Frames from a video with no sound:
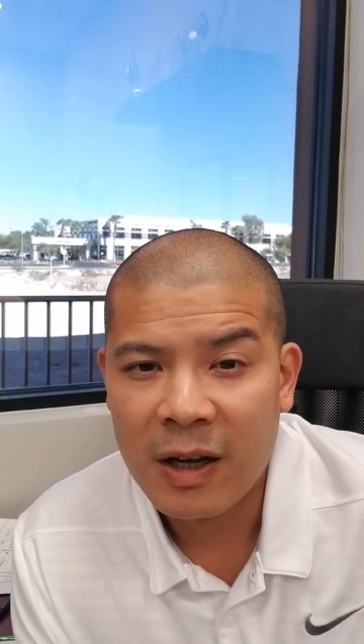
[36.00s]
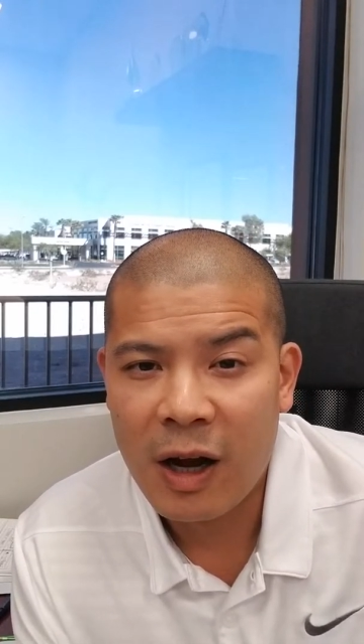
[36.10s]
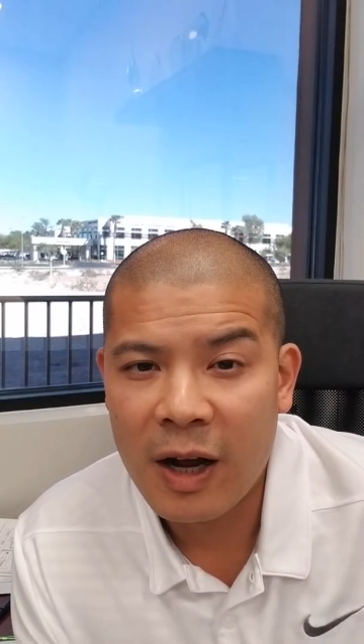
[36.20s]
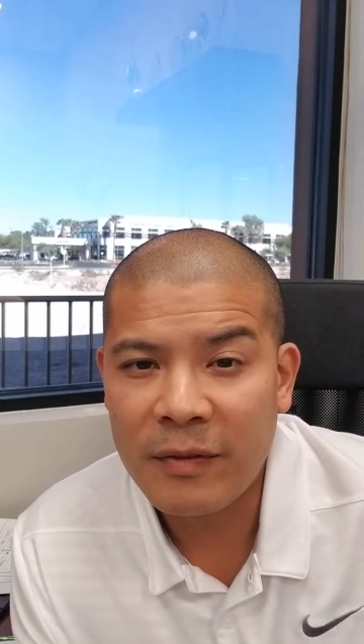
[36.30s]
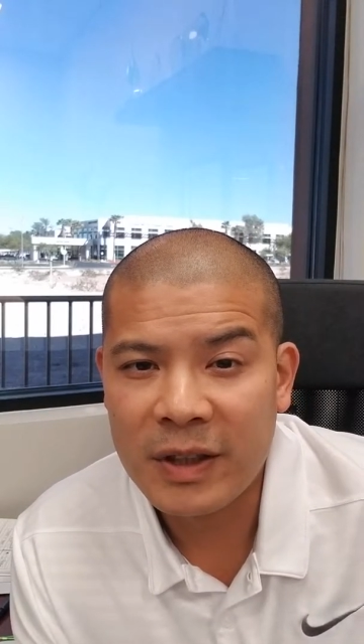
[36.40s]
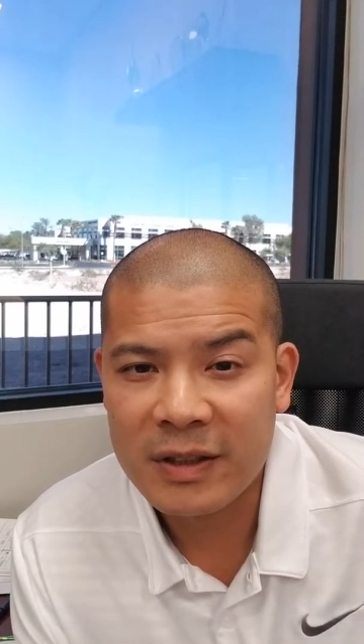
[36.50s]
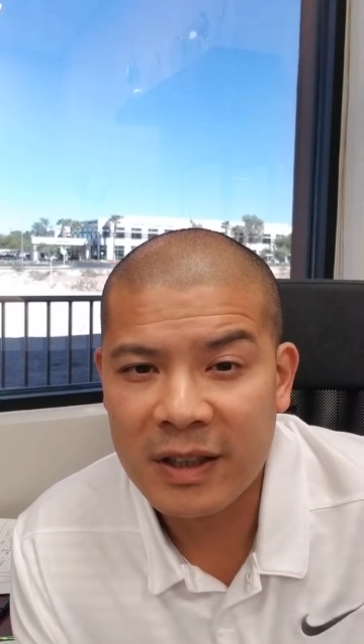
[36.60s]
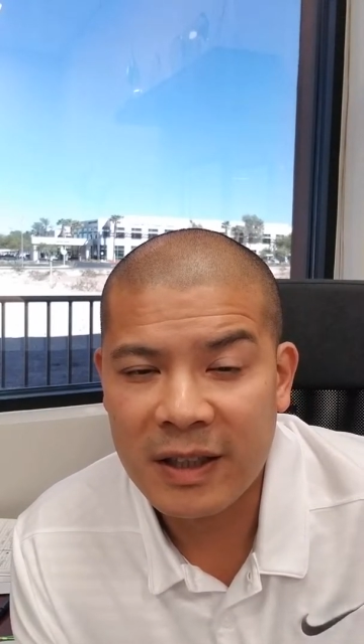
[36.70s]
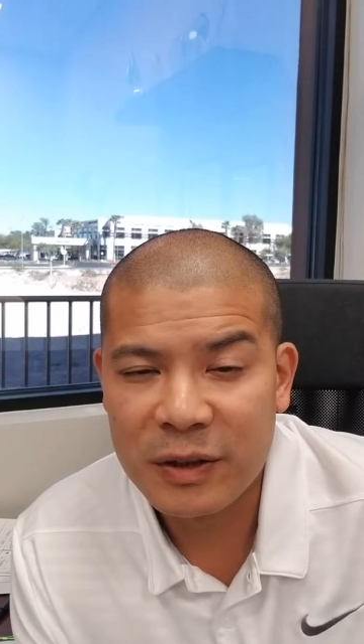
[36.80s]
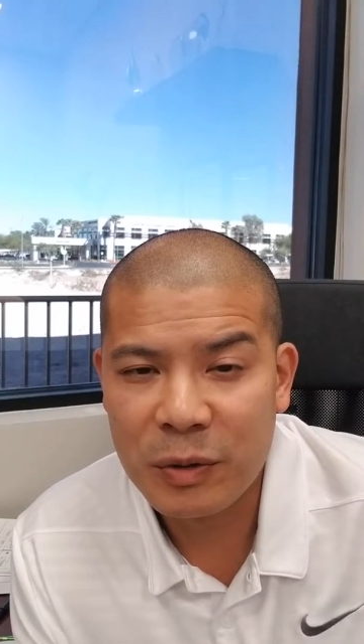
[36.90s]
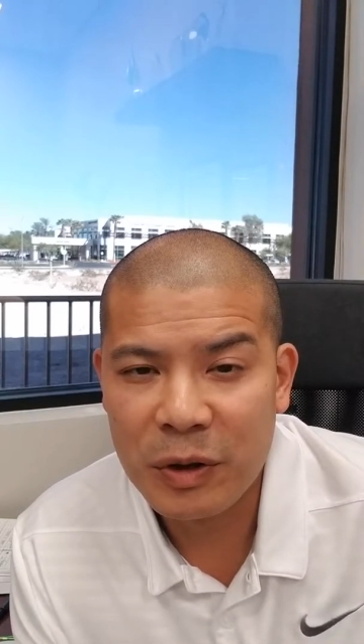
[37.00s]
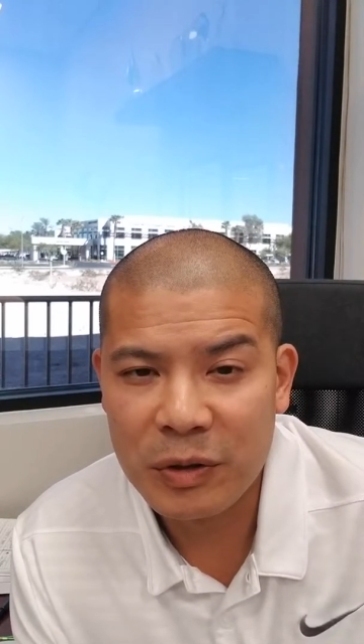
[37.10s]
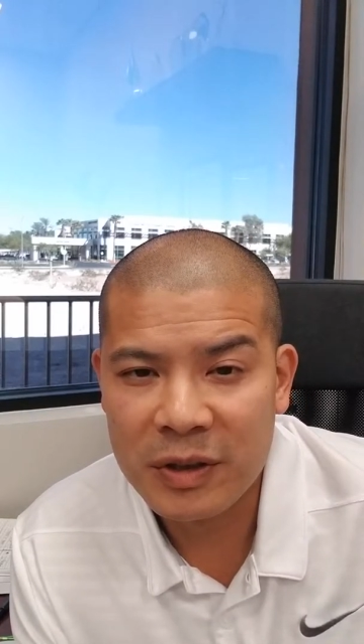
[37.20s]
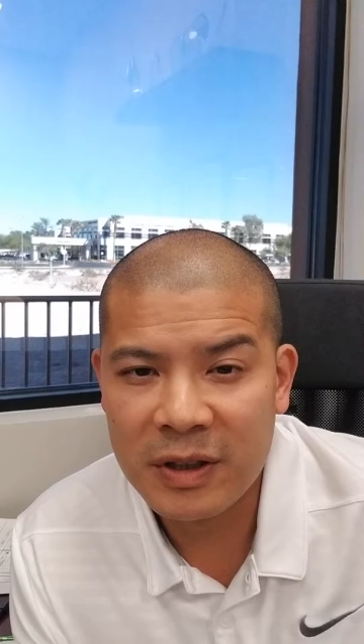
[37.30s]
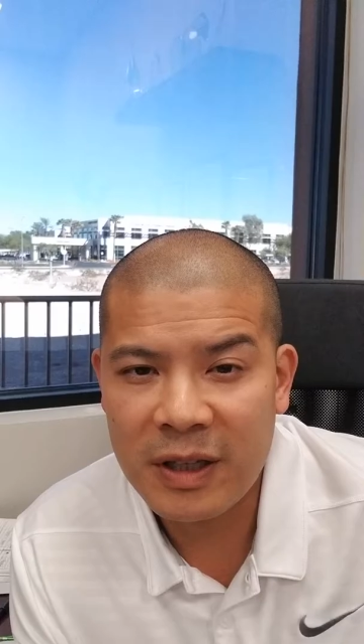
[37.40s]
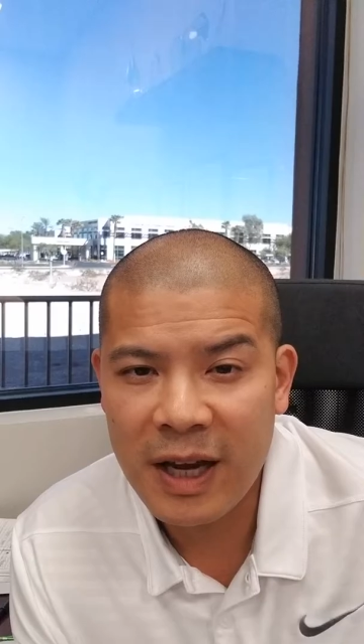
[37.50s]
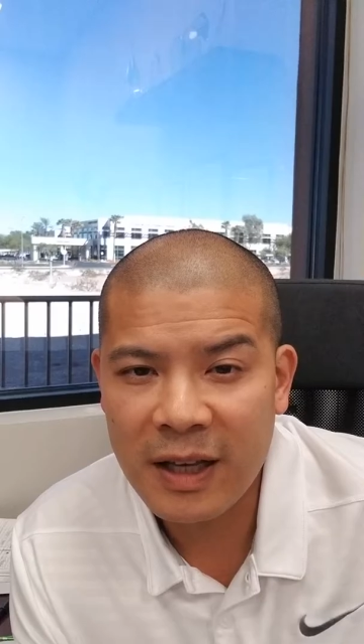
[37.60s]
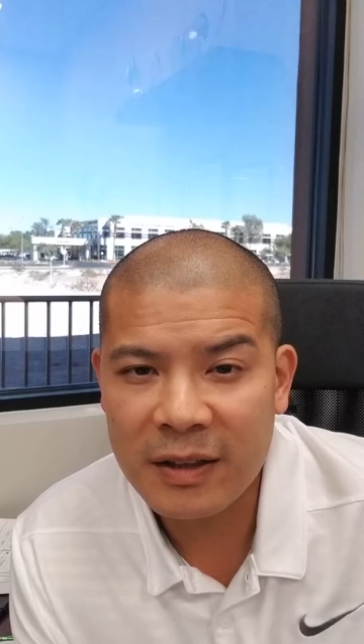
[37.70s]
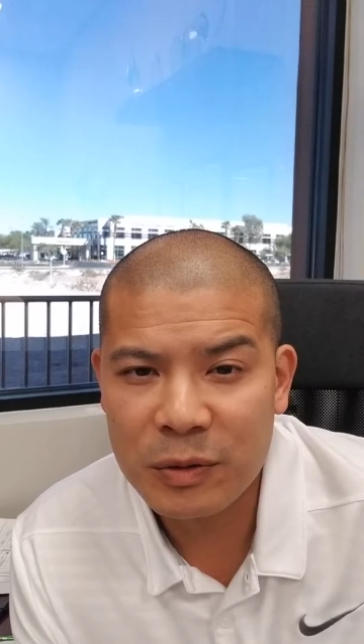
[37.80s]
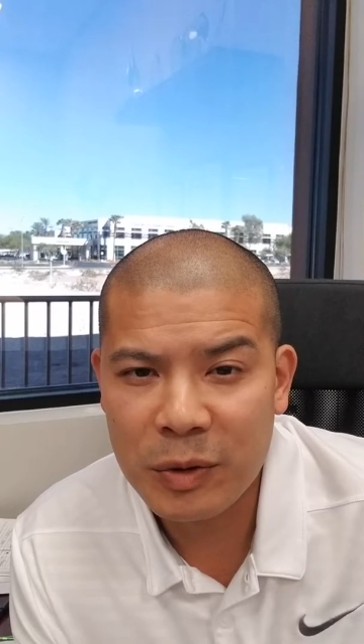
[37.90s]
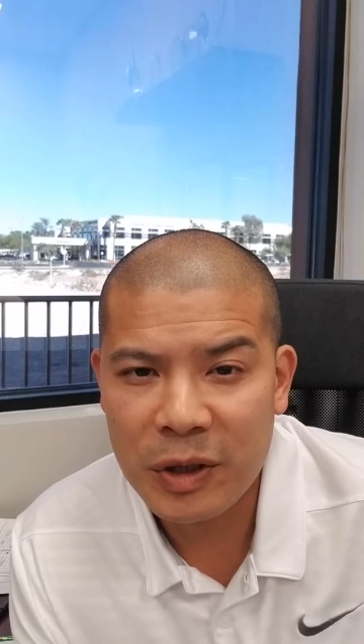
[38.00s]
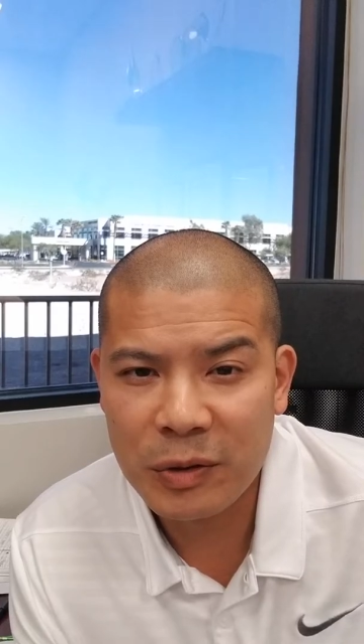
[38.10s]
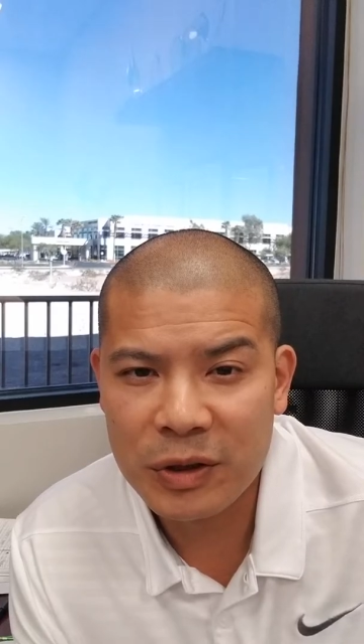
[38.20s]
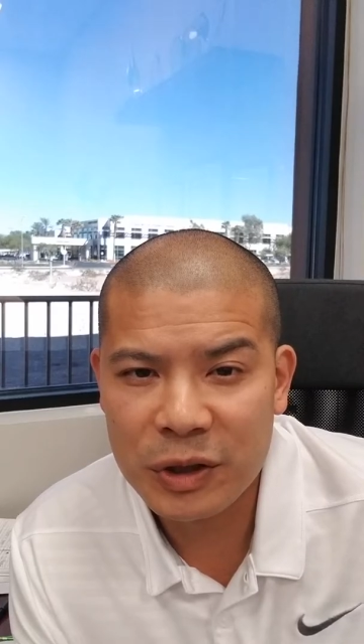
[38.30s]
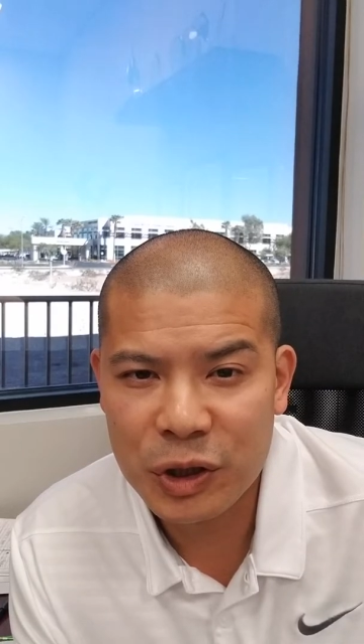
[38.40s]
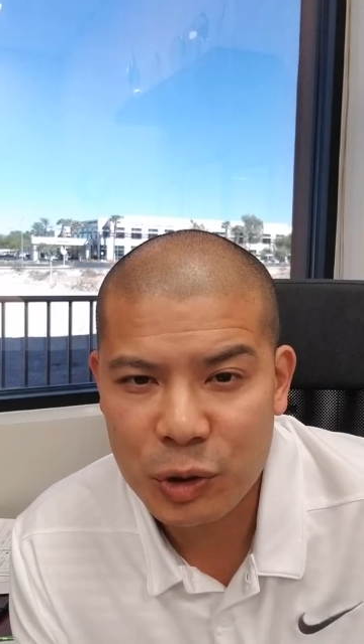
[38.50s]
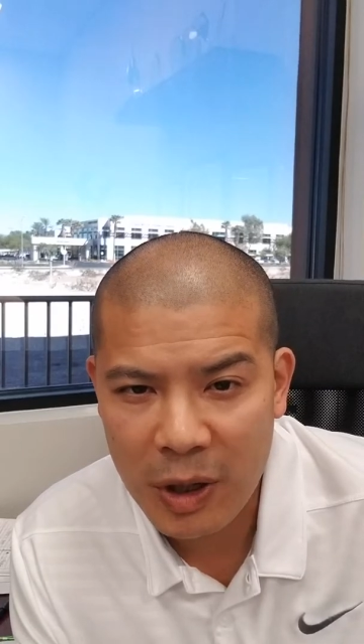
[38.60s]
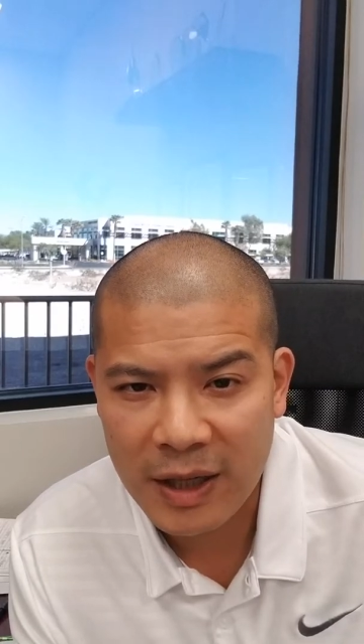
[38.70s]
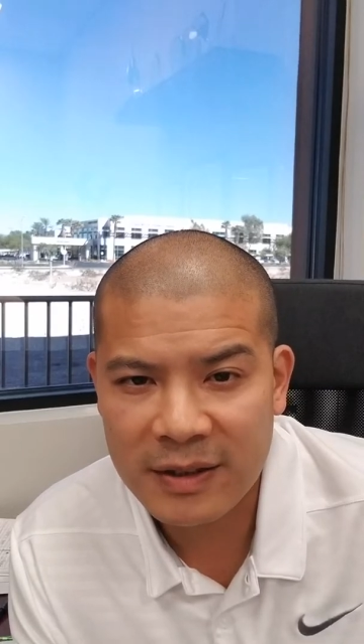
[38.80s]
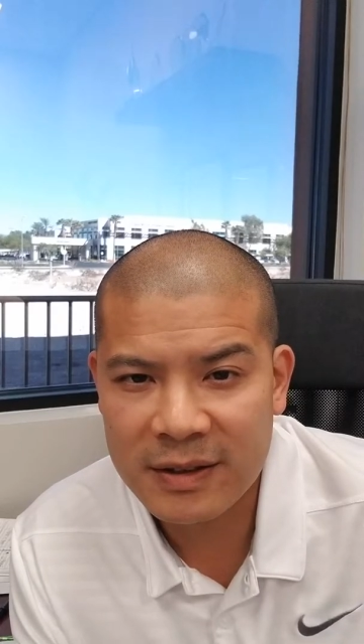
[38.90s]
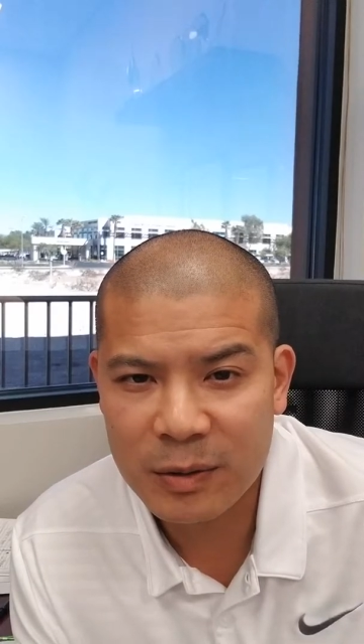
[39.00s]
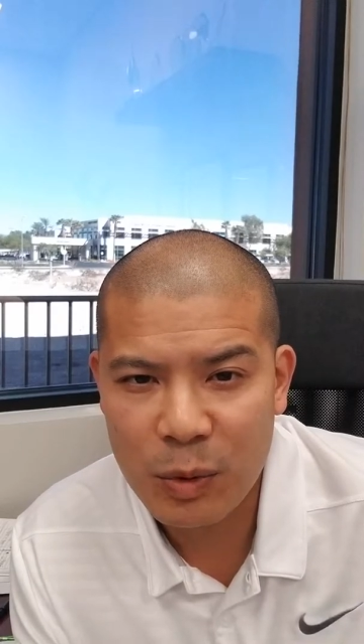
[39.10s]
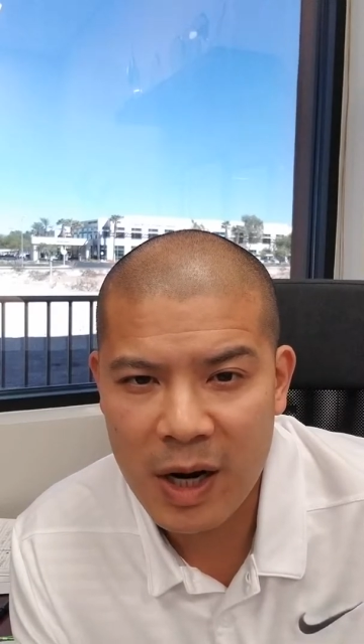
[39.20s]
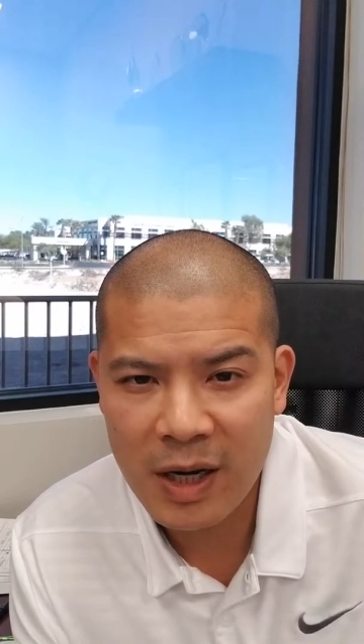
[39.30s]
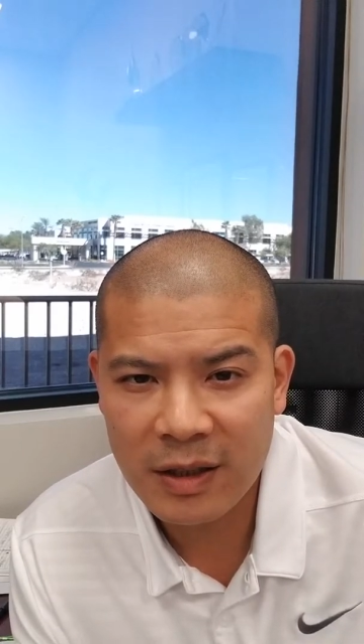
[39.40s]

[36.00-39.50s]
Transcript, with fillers: obviously, let's reduce debt, let's reduce stress, right?